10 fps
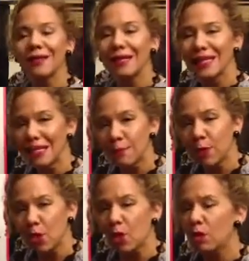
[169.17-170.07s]

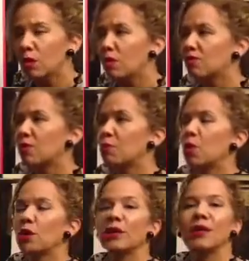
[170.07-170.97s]
libro for
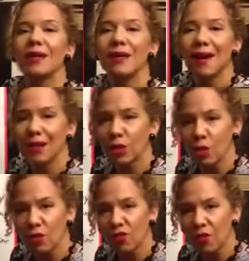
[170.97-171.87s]
book,
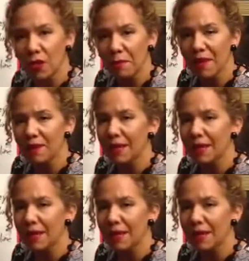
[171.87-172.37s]
gato for a male